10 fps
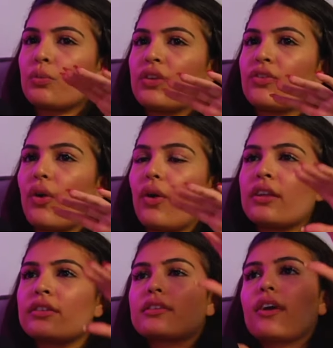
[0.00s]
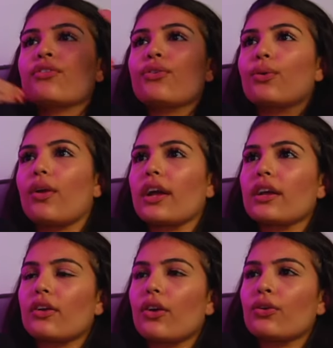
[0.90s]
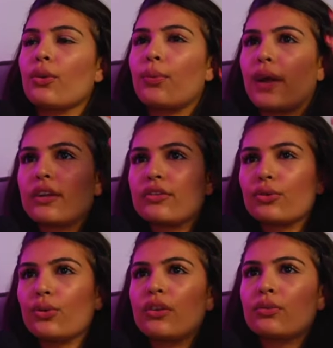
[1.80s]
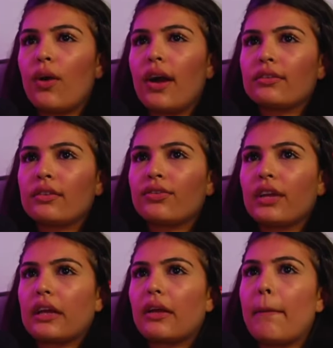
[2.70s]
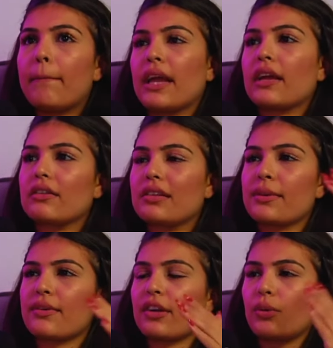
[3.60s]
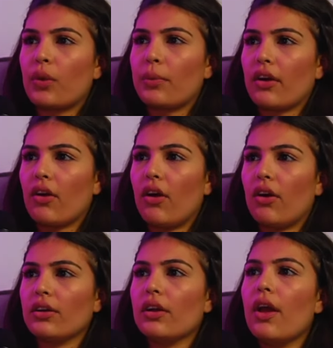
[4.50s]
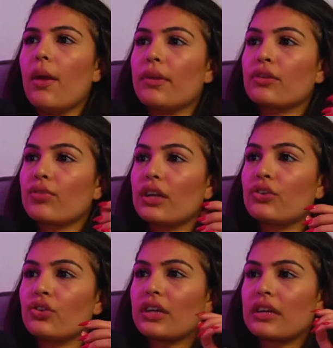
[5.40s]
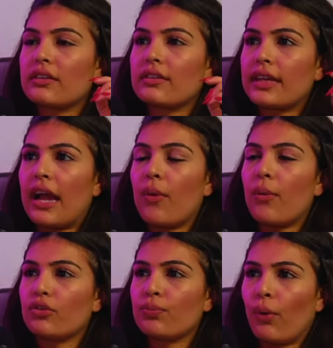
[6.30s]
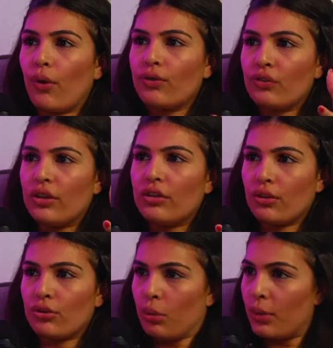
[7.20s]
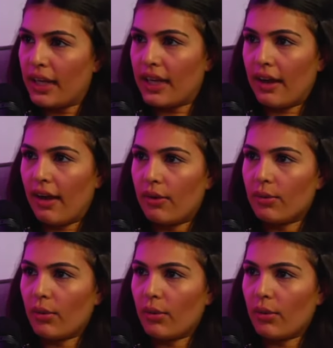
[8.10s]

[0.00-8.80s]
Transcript: we it's I feel like your brain is always wired to think men can sleep around and women can't. But it's really shocking to see how much both genders are doing it now.